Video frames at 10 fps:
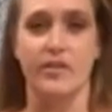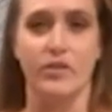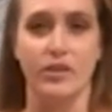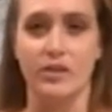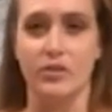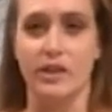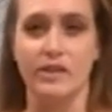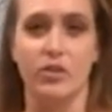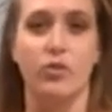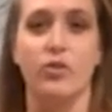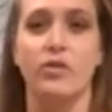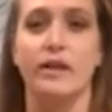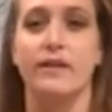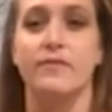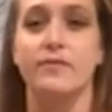They're not trying to look
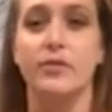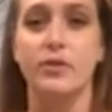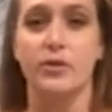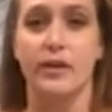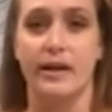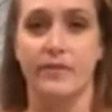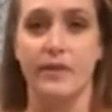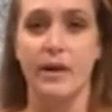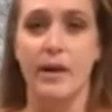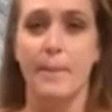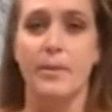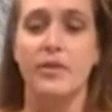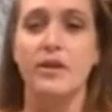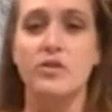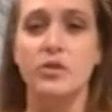like a photograph, but
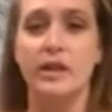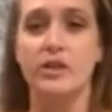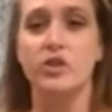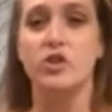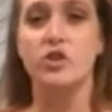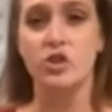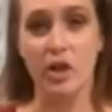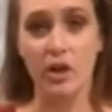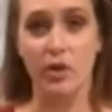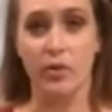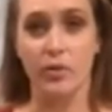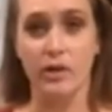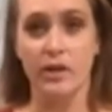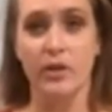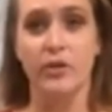they're trying to show
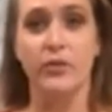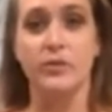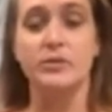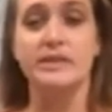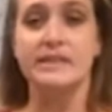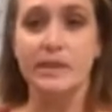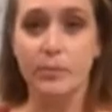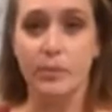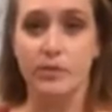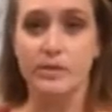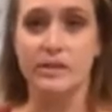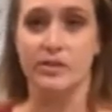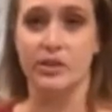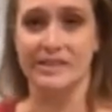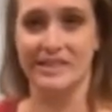through symbols such
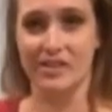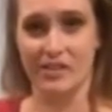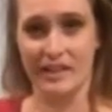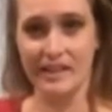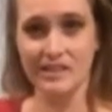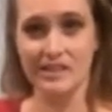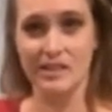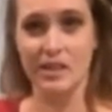as the lace,